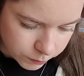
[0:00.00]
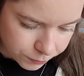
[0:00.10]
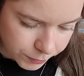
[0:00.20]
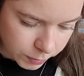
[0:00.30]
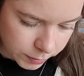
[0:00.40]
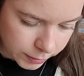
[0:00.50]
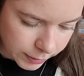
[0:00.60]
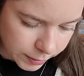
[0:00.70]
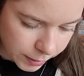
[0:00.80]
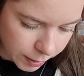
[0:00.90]
feeling
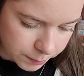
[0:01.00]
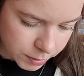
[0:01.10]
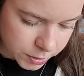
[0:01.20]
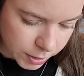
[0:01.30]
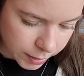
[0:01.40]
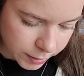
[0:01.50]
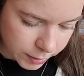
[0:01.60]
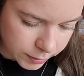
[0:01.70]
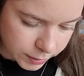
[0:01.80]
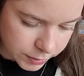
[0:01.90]
like I'm
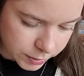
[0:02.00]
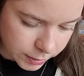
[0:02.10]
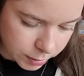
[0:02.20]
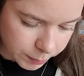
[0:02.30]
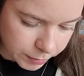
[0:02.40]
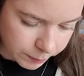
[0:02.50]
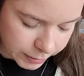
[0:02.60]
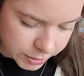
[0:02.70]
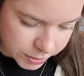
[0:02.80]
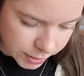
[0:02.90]
designing this a little bit
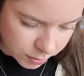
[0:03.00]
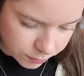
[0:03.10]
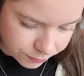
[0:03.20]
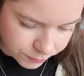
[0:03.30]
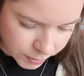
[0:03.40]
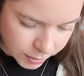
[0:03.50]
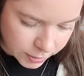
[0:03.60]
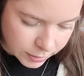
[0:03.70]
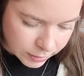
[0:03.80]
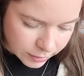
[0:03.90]
myself
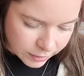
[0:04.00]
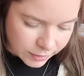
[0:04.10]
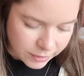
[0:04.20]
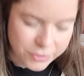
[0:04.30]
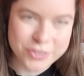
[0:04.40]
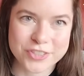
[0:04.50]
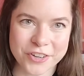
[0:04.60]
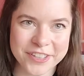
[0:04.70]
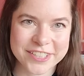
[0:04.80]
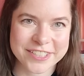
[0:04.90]
is
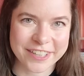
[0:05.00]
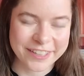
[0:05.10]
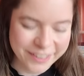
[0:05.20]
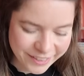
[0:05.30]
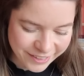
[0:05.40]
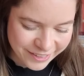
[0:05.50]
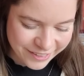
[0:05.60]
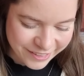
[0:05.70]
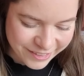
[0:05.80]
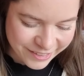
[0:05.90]
so exciting.
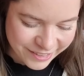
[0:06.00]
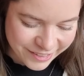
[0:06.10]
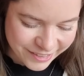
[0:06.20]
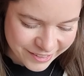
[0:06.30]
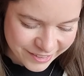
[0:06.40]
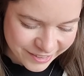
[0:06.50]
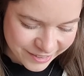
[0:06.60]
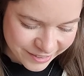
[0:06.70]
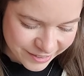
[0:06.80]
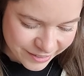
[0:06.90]

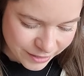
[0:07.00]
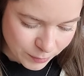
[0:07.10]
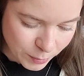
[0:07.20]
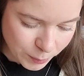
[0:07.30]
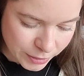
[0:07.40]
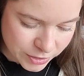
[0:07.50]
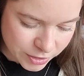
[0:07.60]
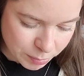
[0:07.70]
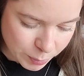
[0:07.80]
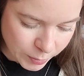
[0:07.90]
It will be
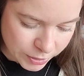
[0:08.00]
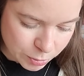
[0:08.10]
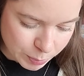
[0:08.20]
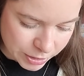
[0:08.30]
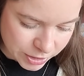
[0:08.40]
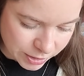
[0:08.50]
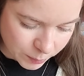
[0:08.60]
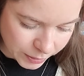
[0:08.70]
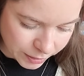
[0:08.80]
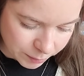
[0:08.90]
simple, especially
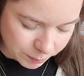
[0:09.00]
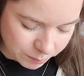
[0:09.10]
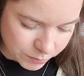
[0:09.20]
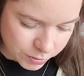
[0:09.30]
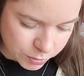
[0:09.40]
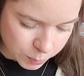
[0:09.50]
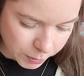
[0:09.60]
when I'm just